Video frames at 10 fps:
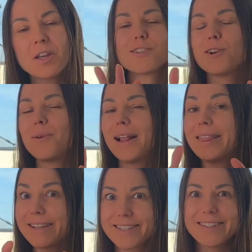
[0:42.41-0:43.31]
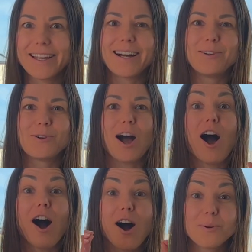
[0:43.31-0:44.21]
So let's take a look
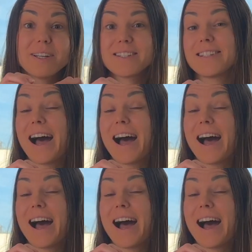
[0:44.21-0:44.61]
how does it